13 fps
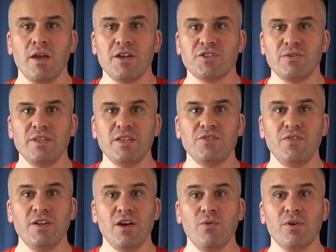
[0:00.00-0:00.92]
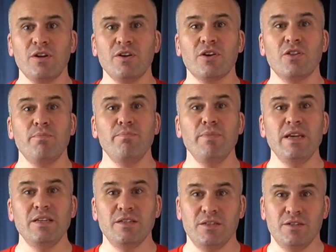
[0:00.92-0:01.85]
So in this video we're going to look at the
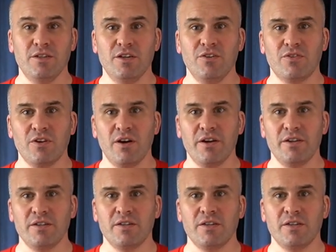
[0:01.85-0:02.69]
median nerve glide.